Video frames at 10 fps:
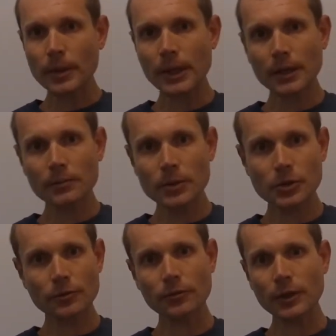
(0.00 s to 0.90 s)
Beck and
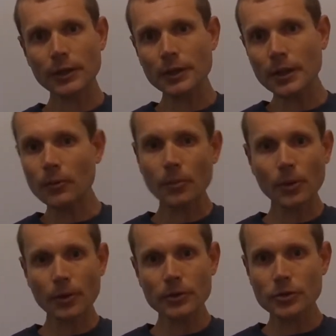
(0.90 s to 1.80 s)
Mr. Flint, and they were
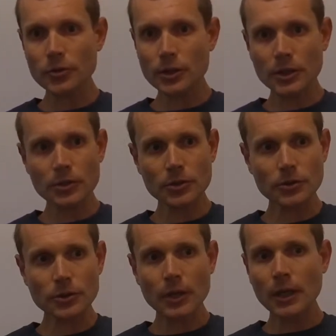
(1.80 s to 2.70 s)
both history
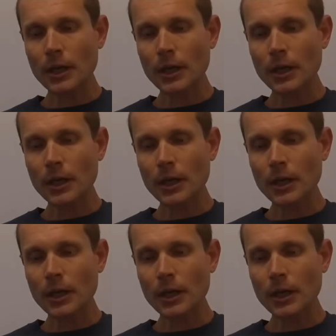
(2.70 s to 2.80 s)
teachers.